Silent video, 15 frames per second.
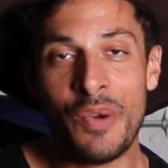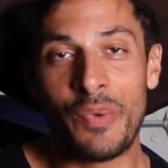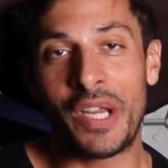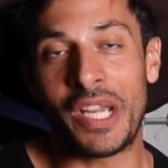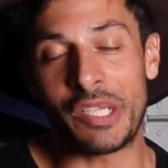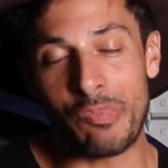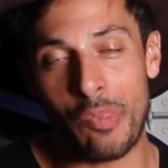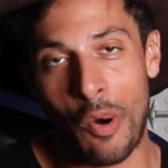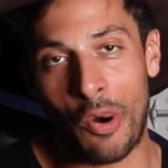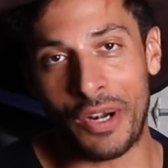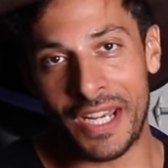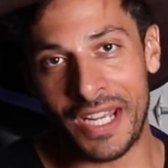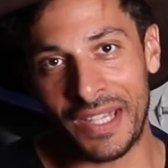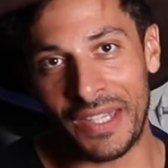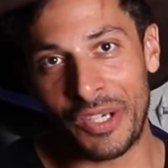We got to
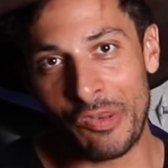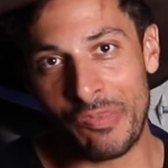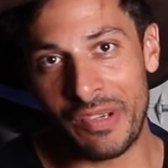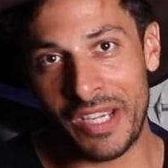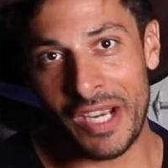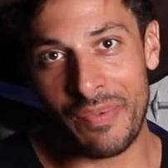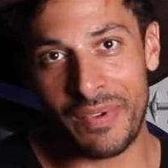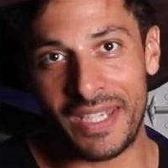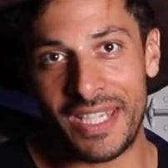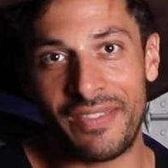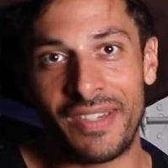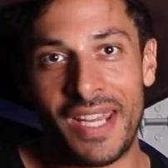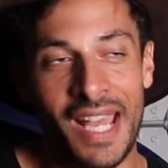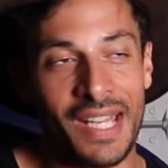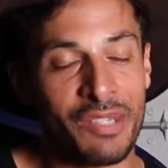party a little bit. We
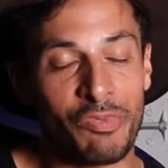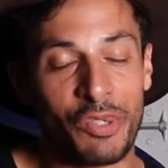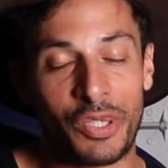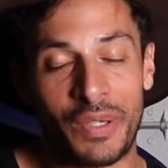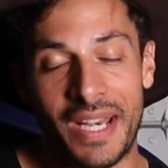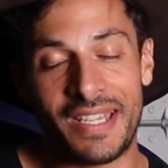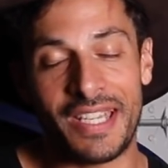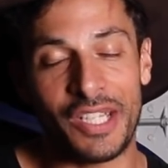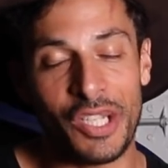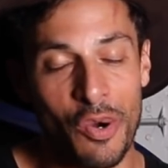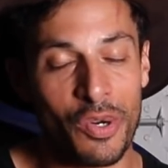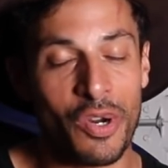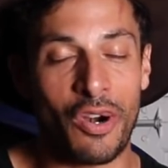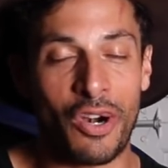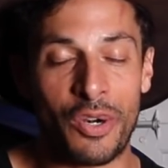even had some crazy
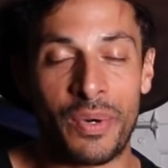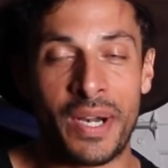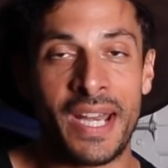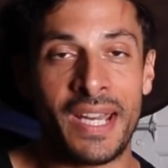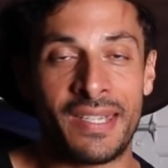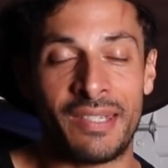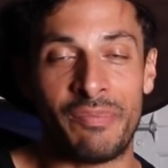go-kart race,